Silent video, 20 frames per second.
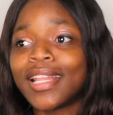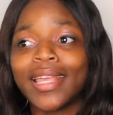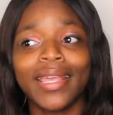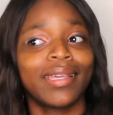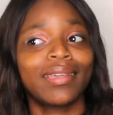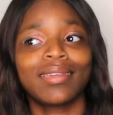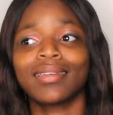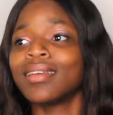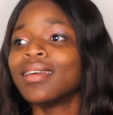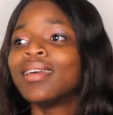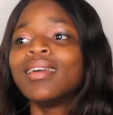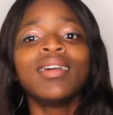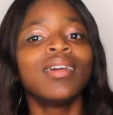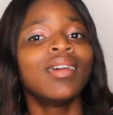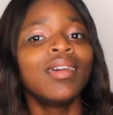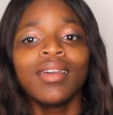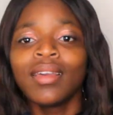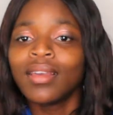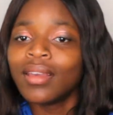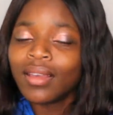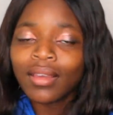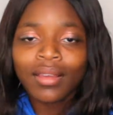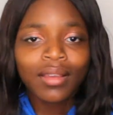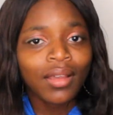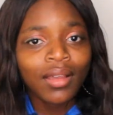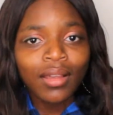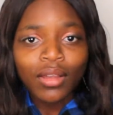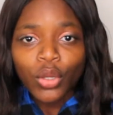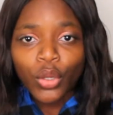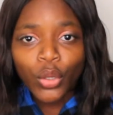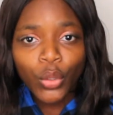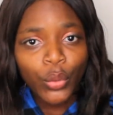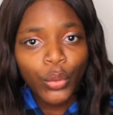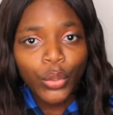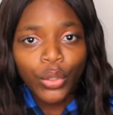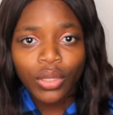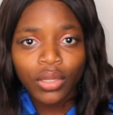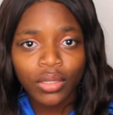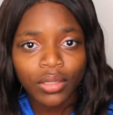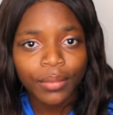like whew,
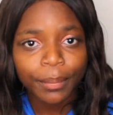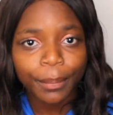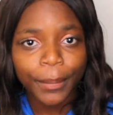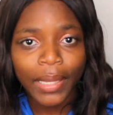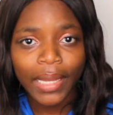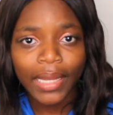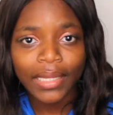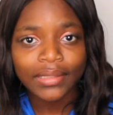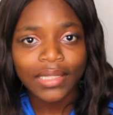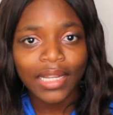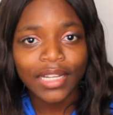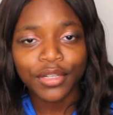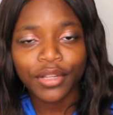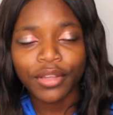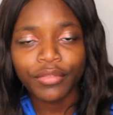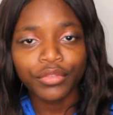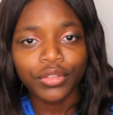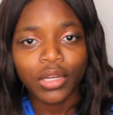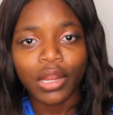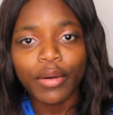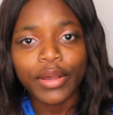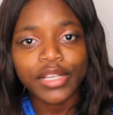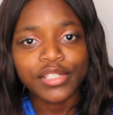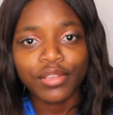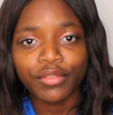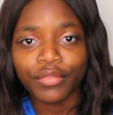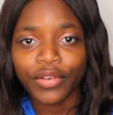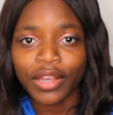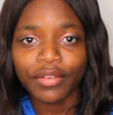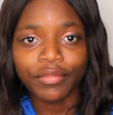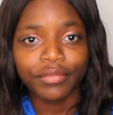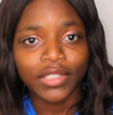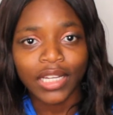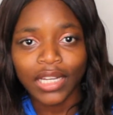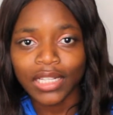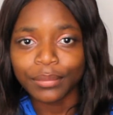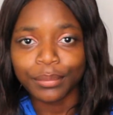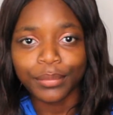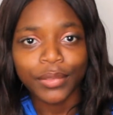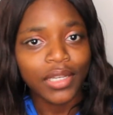man i don't even know how i survived
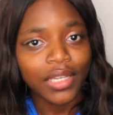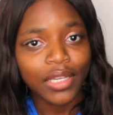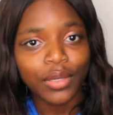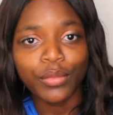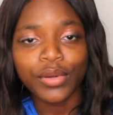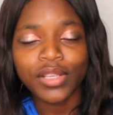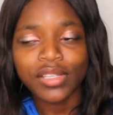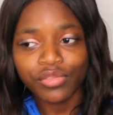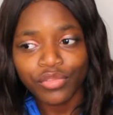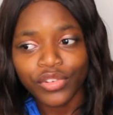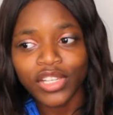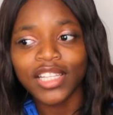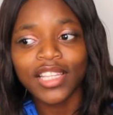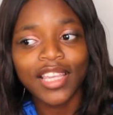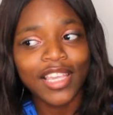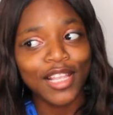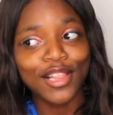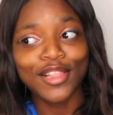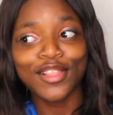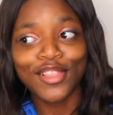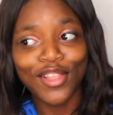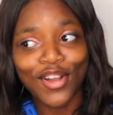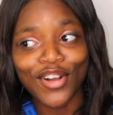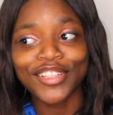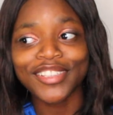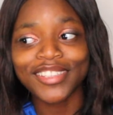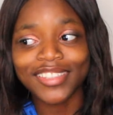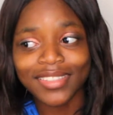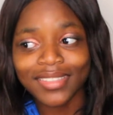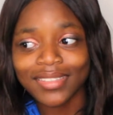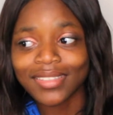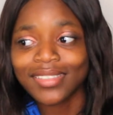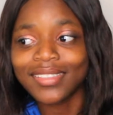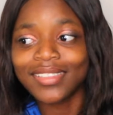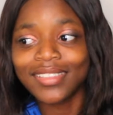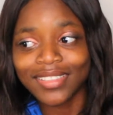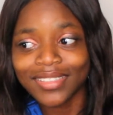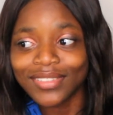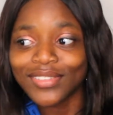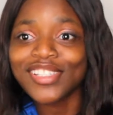that but it was really a lot
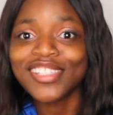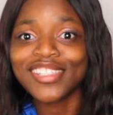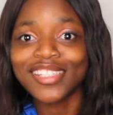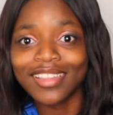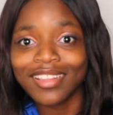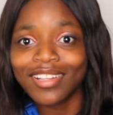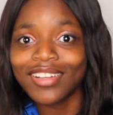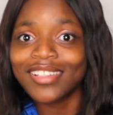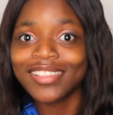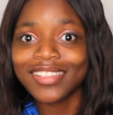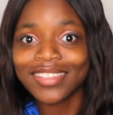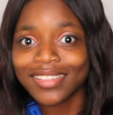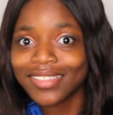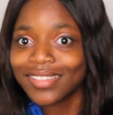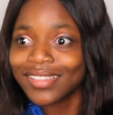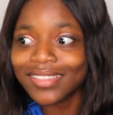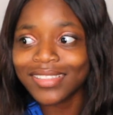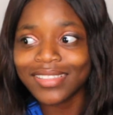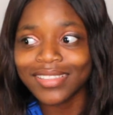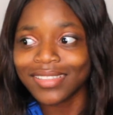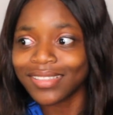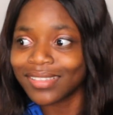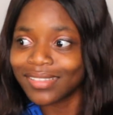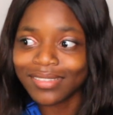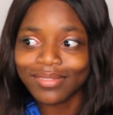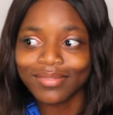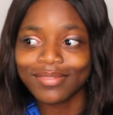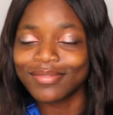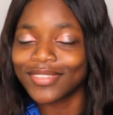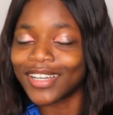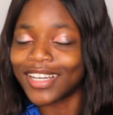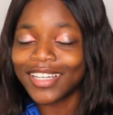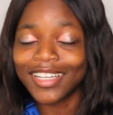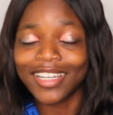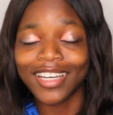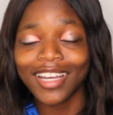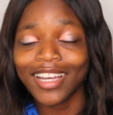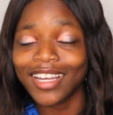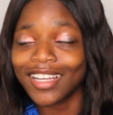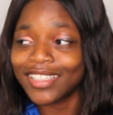it was a lot Ugh, oh my
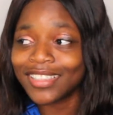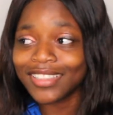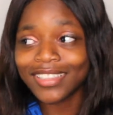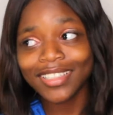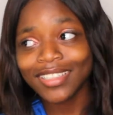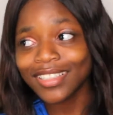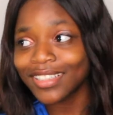god